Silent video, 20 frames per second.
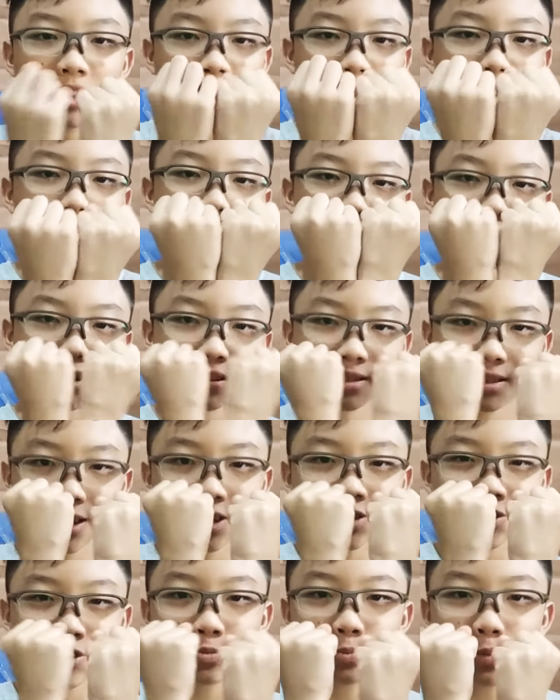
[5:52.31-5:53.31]
Then he
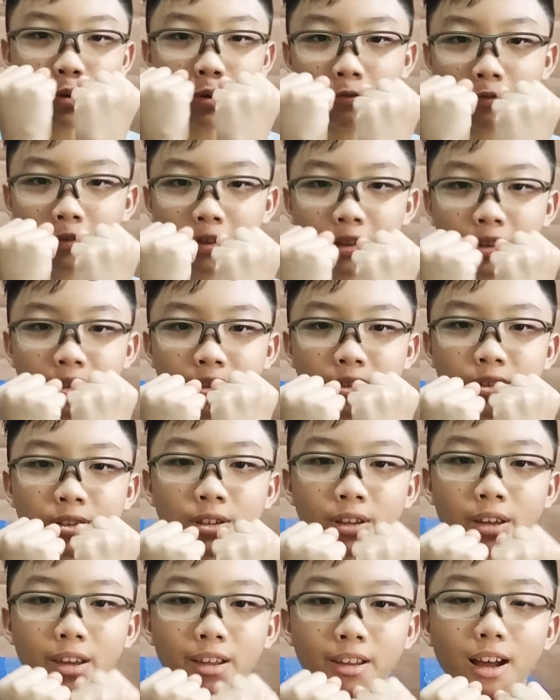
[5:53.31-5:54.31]
clenched both fists
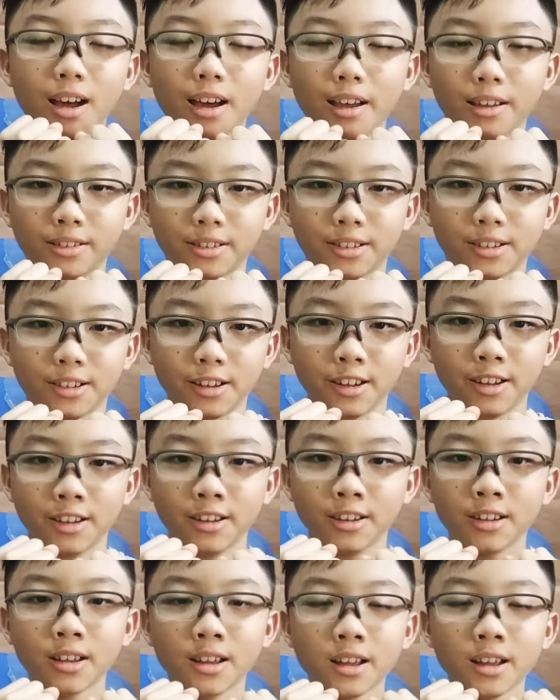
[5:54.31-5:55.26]
and asked again,